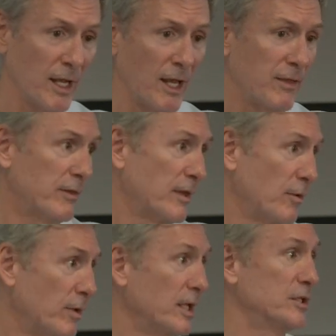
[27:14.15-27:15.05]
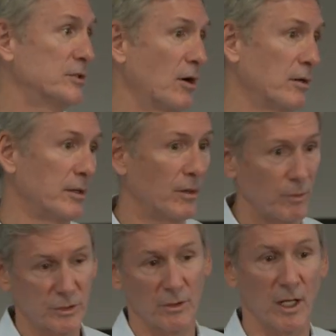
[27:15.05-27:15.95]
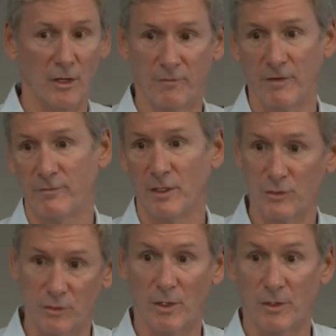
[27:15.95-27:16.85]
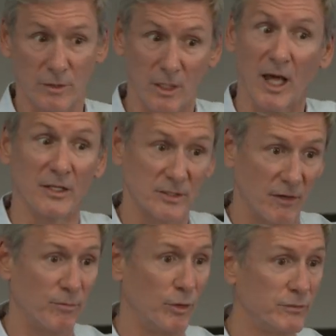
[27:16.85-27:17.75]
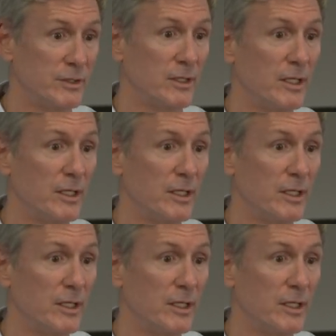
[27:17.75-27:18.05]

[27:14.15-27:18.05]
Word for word: and I think they really start, you know, once you're at 150 or 200, a lot of stuff moves.